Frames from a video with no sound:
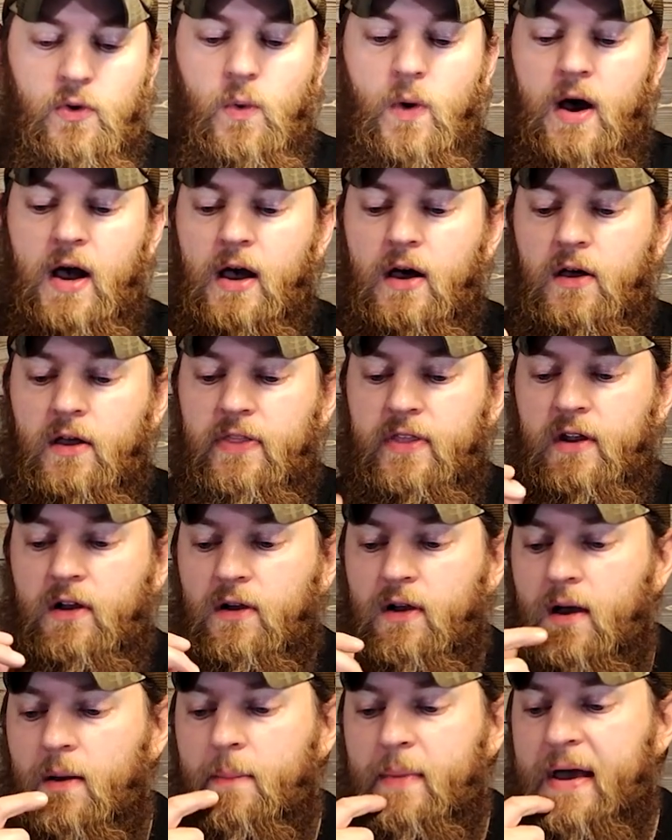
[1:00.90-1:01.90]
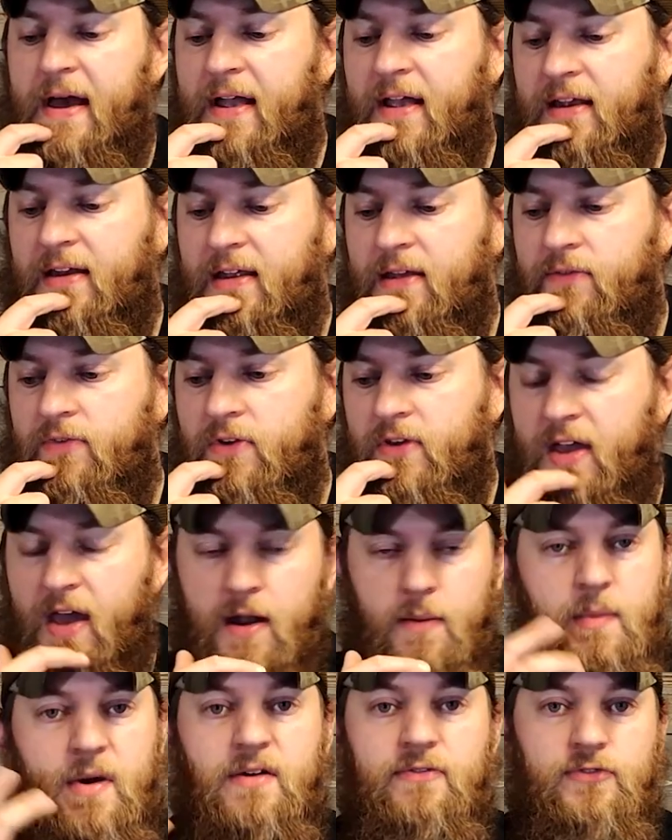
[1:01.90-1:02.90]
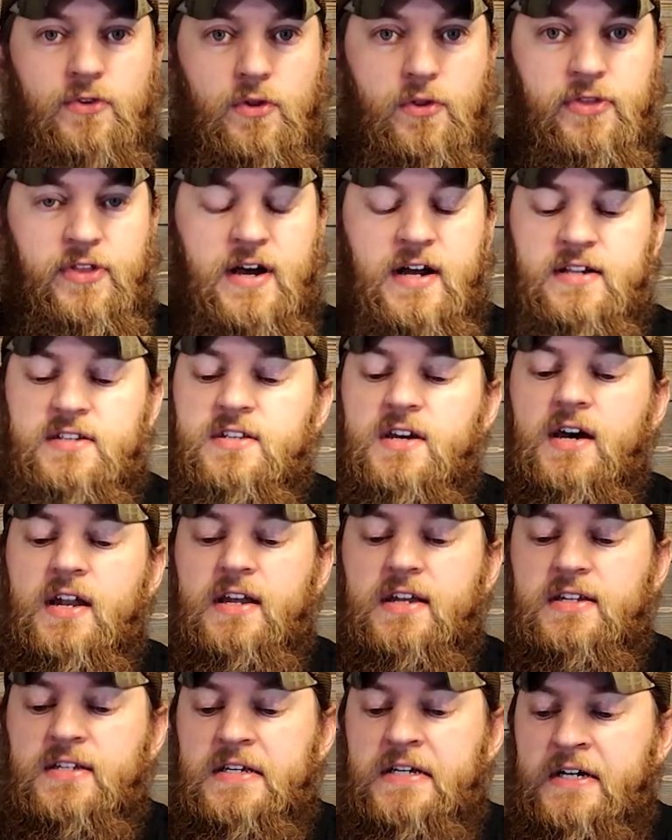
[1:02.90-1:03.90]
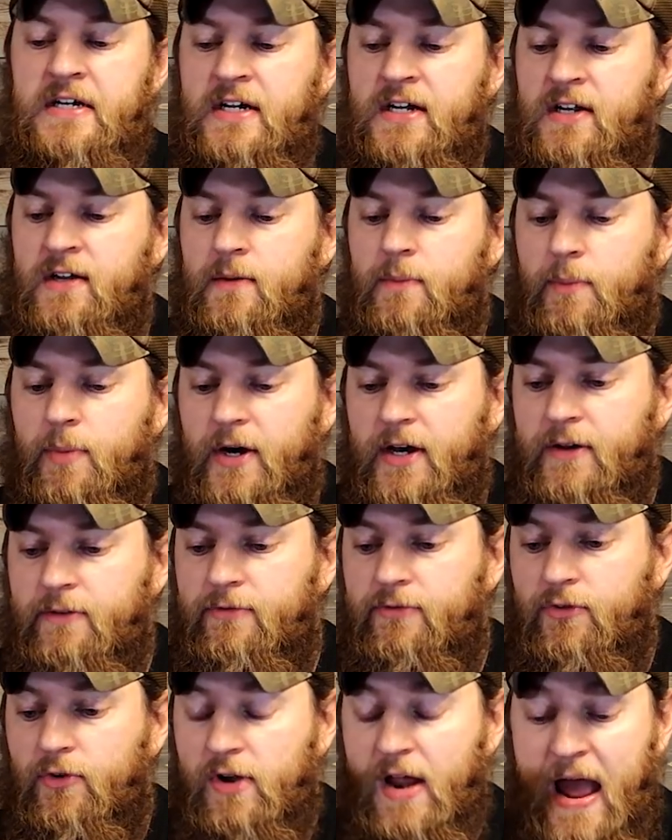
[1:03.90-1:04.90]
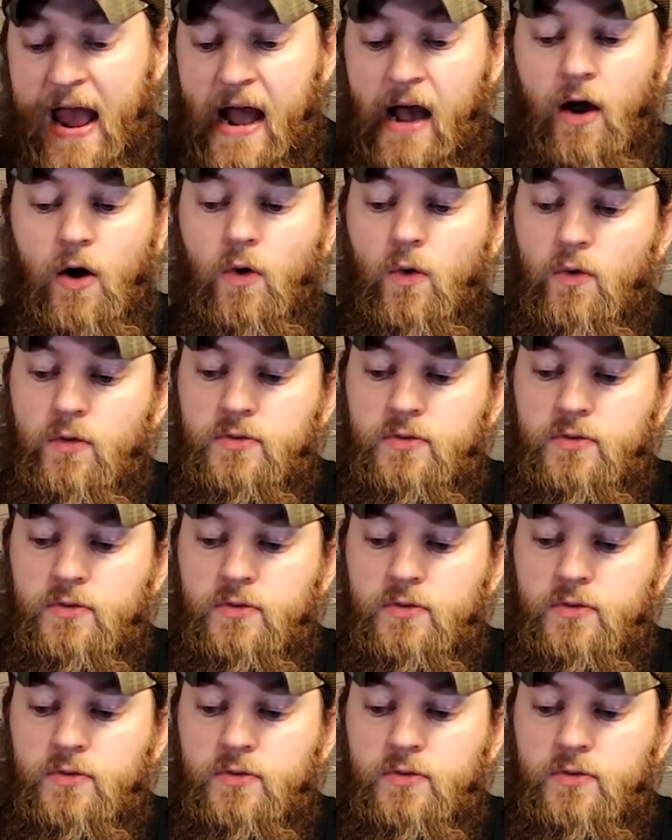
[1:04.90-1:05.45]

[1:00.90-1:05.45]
a while, and then I'll come back and give you kind of my full thoughts on it. But for now,